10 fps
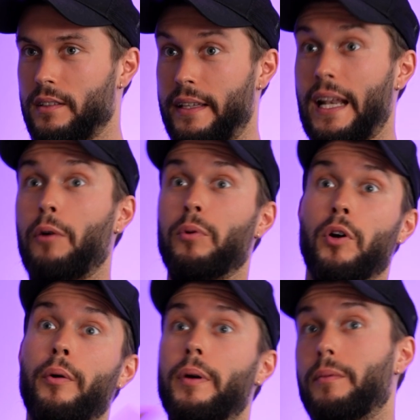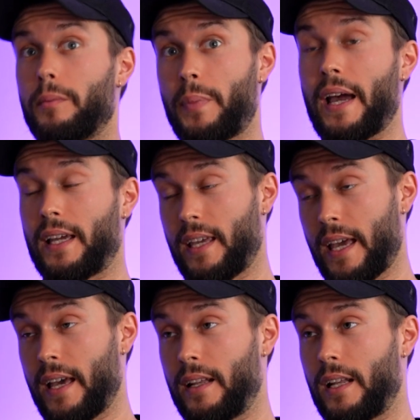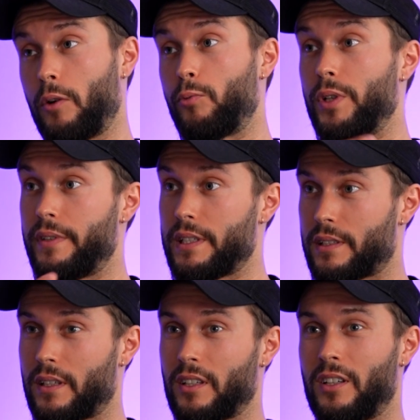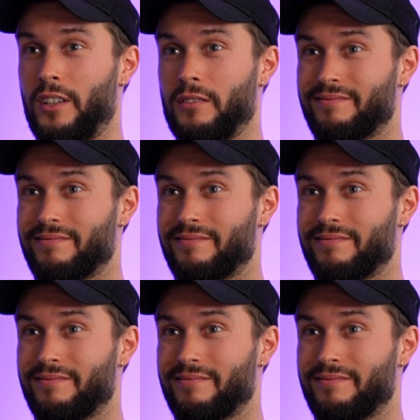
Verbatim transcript: then I will go back again and I'll revisit and go.